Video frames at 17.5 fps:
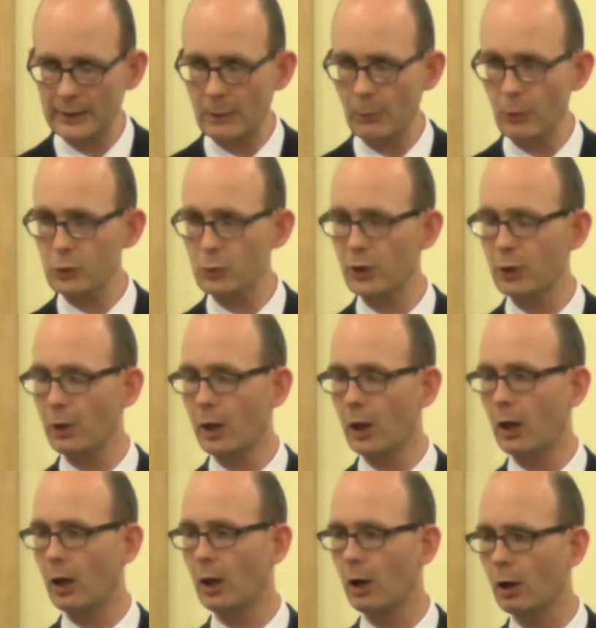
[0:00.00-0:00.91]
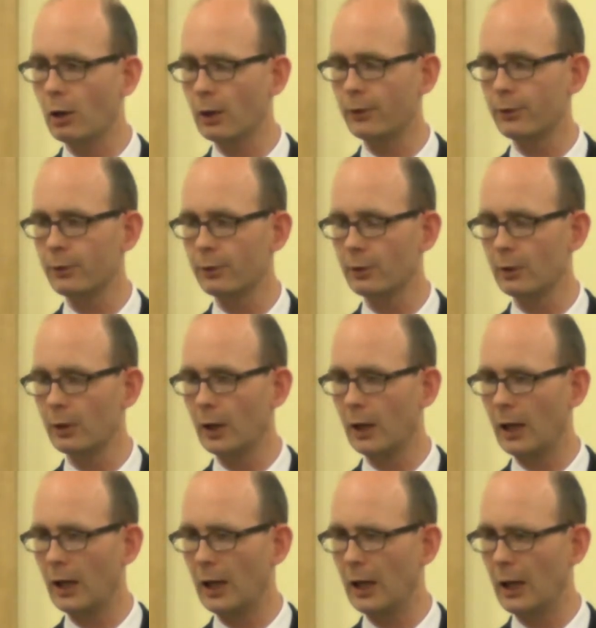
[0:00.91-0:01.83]
He was with a harlot
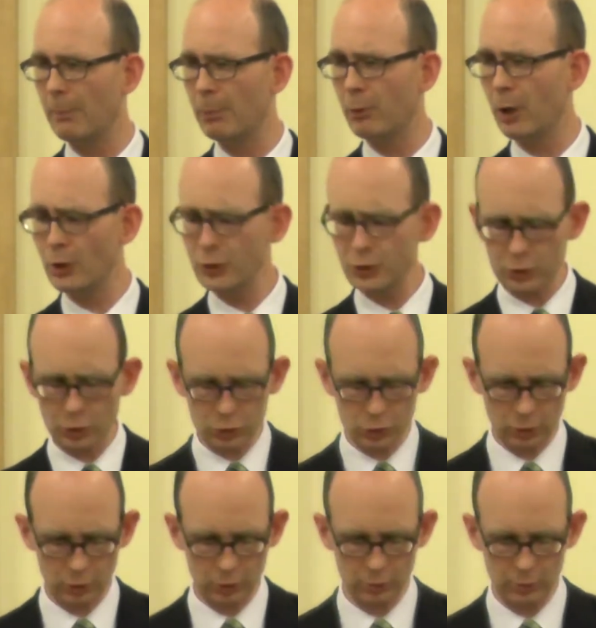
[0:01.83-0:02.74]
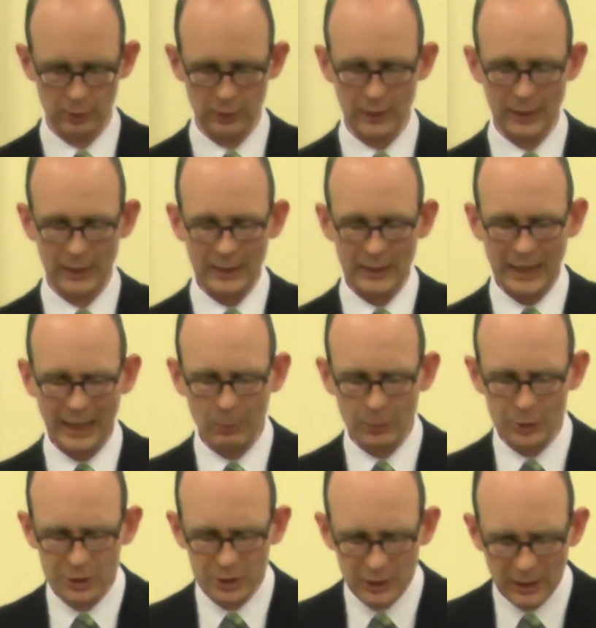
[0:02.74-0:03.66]
a prostitute. He
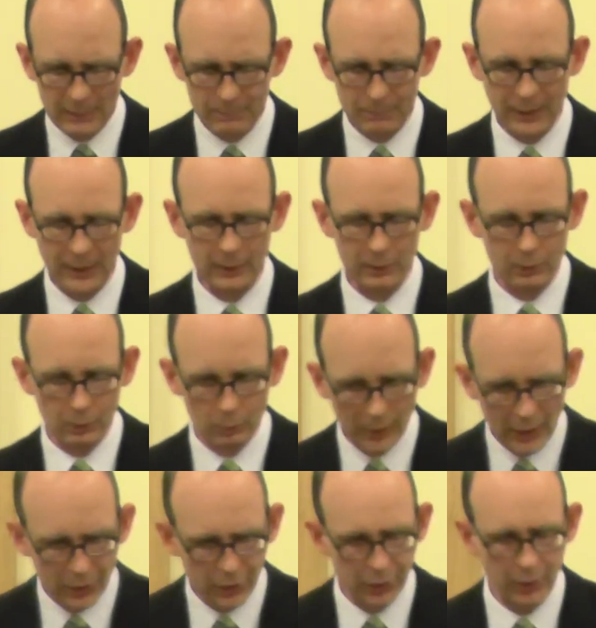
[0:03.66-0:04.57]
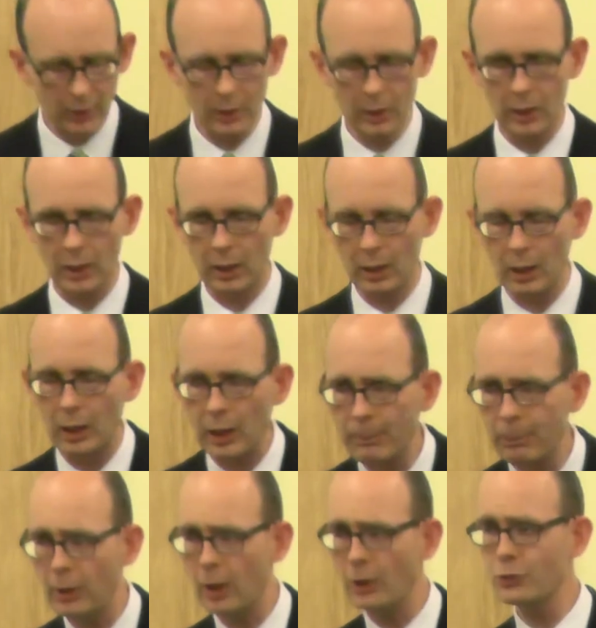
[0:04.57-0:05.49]
was sleeping with
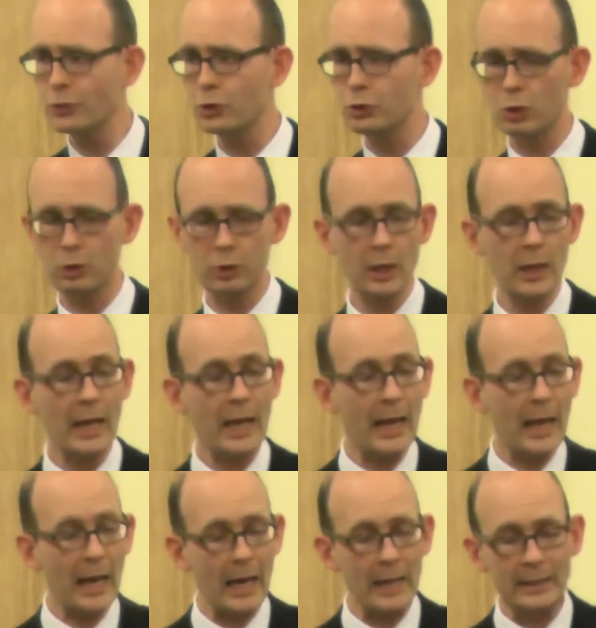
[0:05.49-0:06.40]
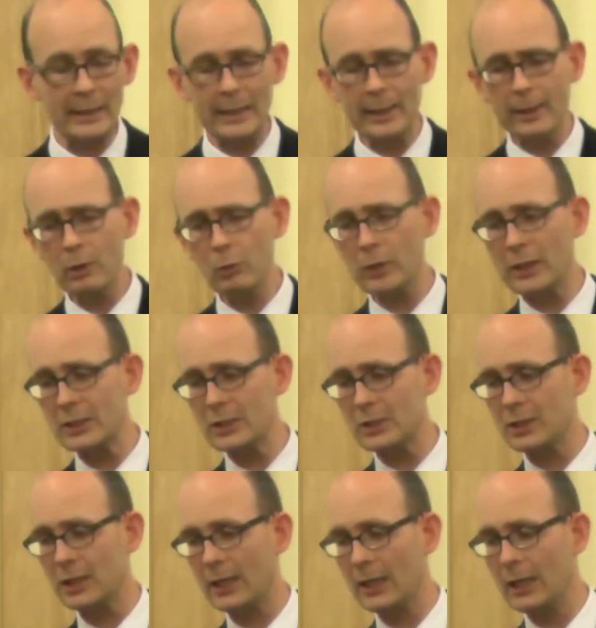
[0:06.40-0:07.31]
a prostitute. And here we
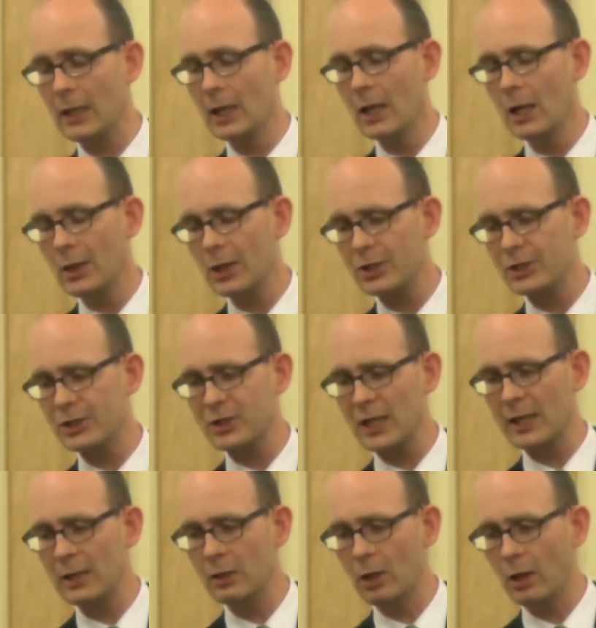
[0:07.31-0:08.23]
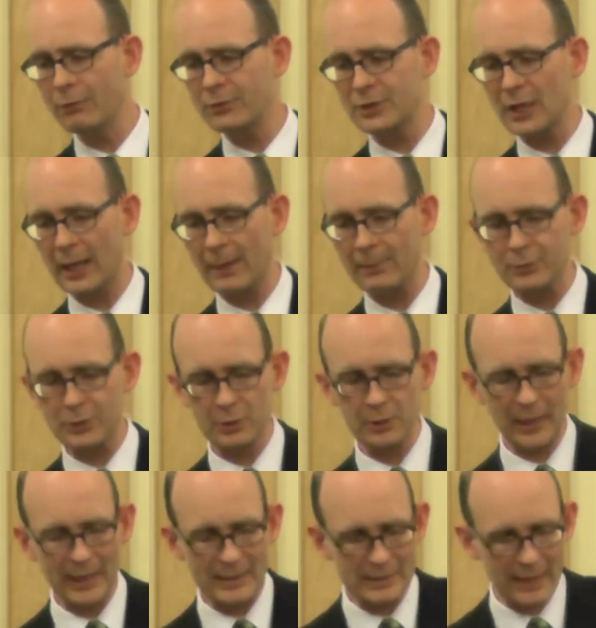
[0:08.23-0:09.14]
see the sin of
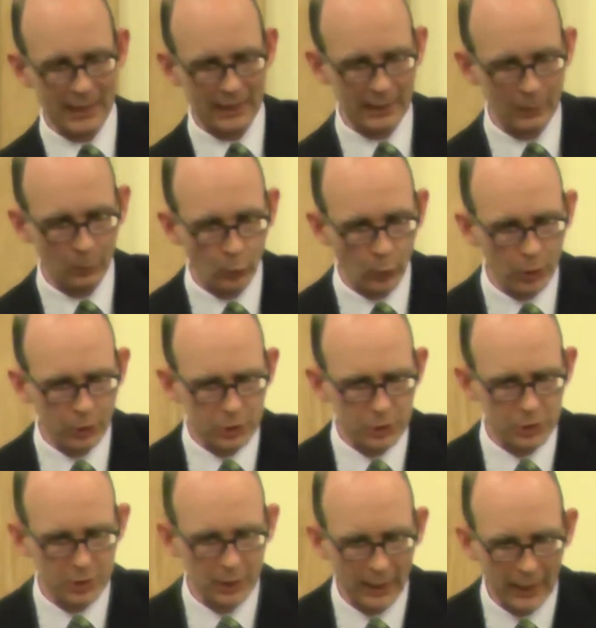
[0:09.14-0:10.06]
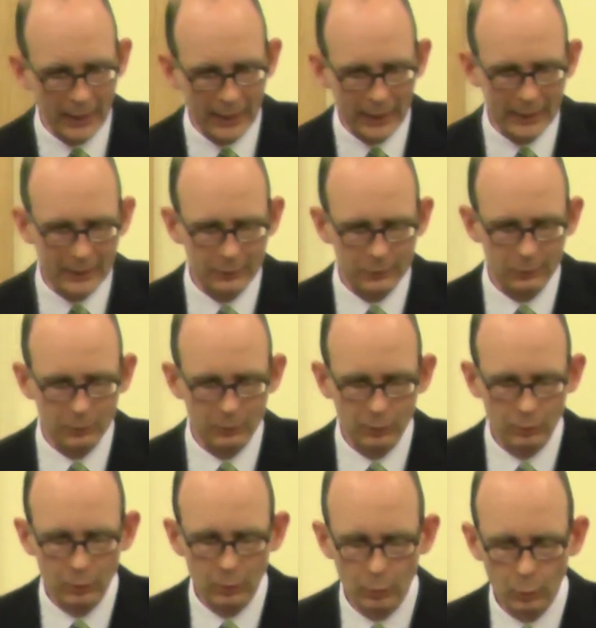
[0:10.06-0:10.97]
Samson is getting worse and
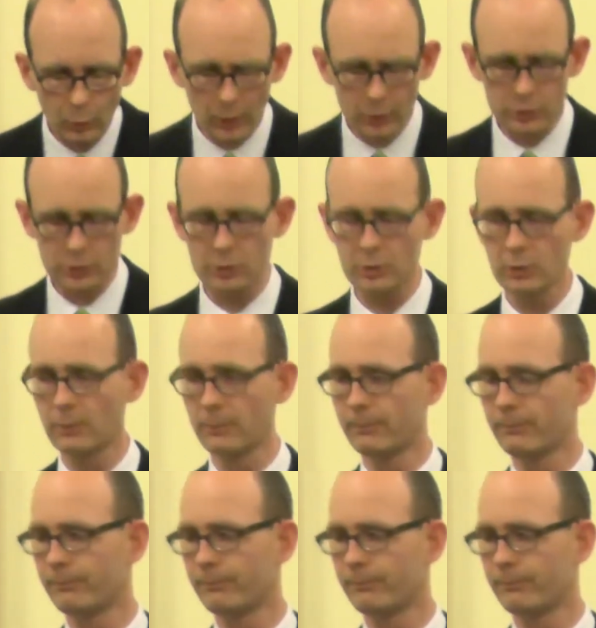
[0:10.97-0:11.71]
worse.